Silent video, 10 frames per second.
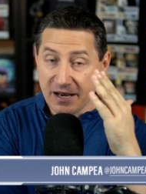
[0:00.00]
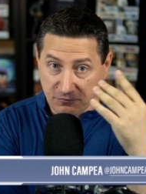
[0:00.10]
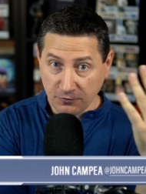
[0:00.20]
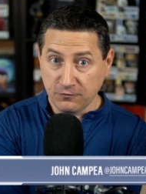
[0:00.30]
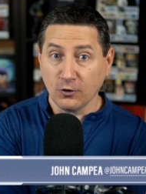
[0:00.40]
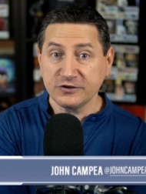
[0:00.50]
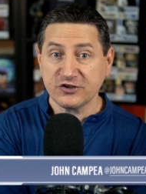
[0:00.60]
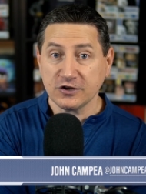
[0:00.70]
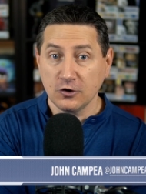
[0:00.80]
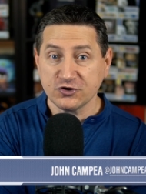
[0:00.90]
and for full
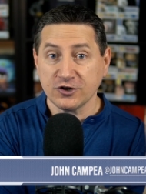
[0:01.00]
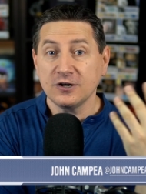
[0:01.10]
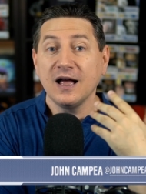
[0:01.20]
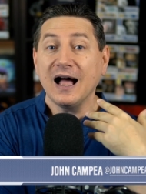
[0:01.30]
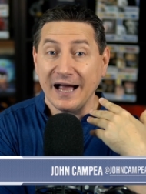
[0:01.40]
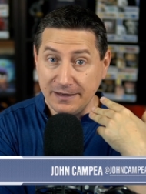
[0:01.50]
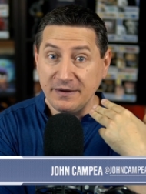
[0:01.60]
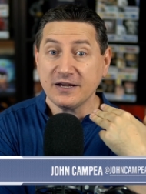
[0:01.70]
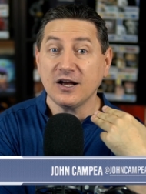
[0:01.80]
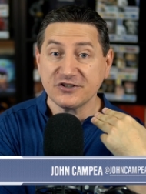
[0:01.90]
disclosure, I
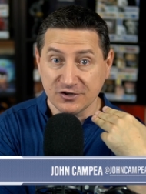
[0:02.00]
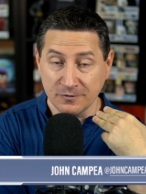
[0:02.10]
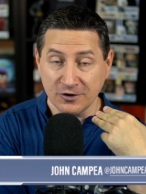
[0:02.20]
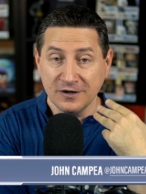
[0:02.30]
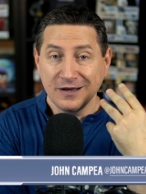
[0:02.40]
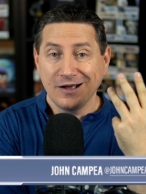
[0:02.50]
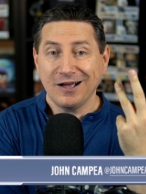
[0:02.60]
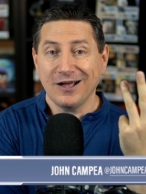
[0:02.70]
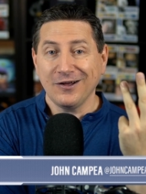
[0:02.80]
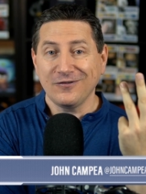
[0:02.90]
am a customer
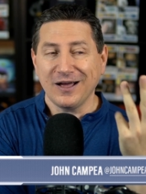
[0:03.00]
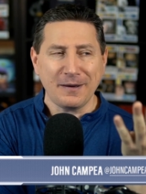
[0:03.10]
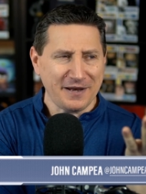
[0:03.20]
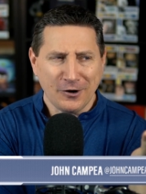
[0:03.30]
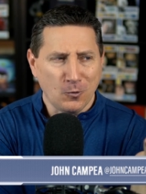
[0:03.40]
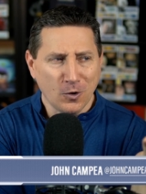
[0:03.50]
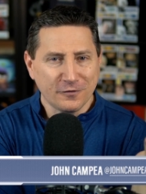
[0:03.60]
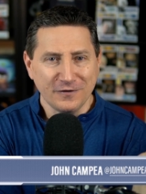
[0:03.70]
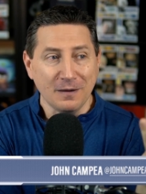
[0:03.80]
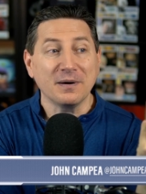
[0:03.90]
of, uh, I mean, I don't
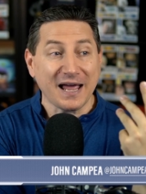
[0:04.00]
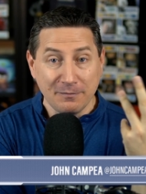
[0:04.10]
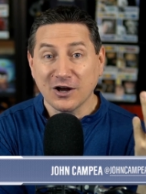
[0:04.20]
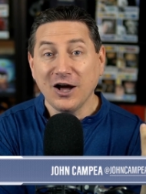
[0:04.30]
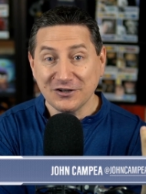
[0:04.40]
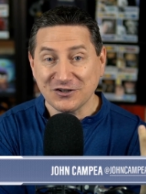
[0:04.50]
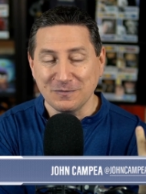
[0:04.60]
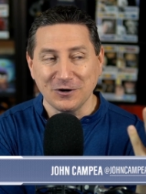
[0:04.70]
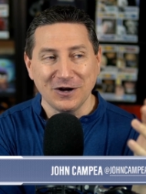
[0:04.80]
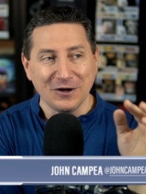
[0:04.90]
work for them, but I am a
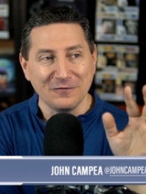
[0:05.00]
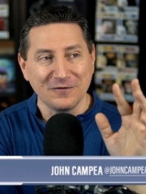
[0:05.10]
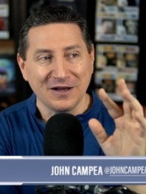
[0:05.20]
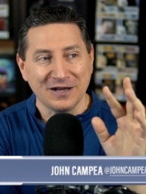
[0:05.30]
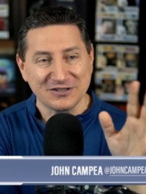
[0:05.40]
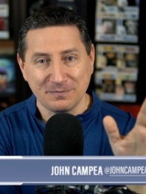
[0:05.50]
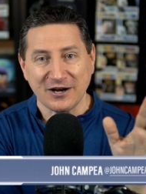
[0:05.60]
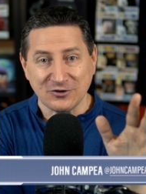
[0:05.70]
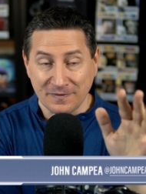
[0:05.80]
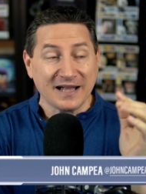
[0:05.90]
customer of uh,
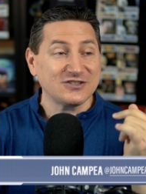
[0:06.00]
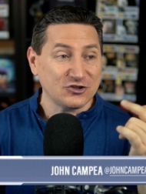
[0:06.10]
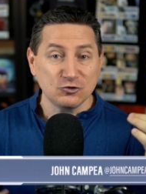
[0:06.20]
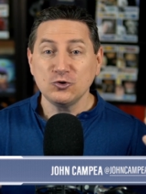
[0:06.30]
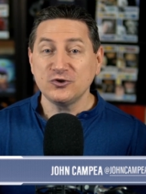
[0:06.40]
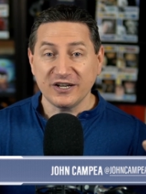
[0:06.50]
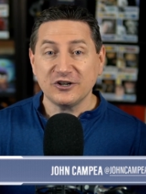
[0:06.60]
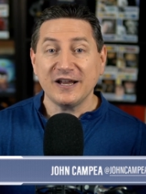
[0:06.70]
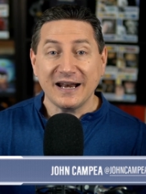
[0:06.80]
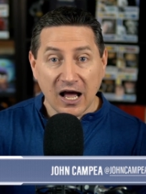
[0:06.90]
Spectrum. That's whose
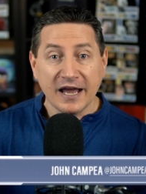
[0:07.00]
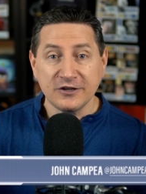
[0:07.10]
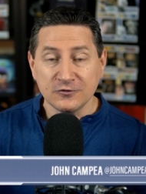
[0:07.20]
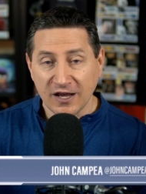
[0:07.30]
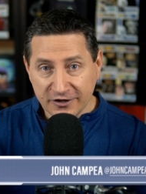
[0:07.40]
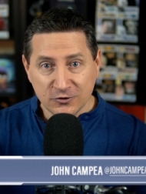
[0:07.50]
internet I use.